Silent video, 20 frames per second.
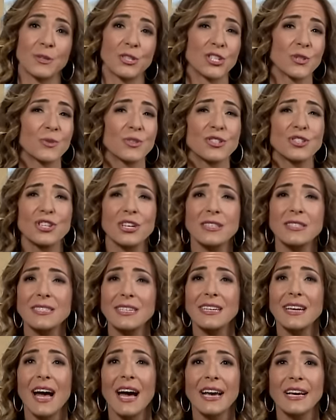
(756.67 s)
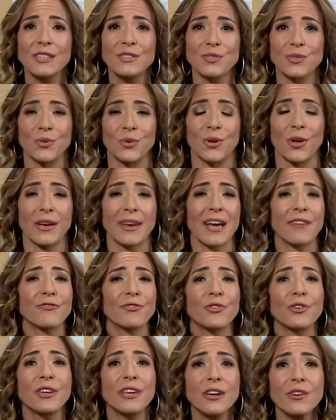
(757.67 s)
when she was just in high school, and
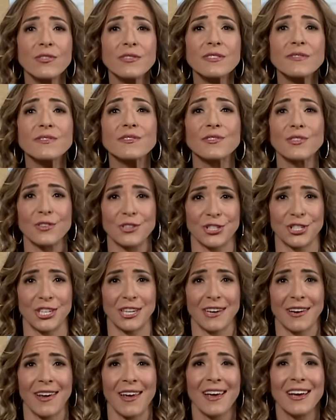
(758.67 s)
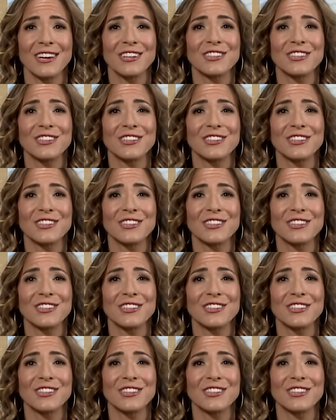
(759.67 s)
after years of searching,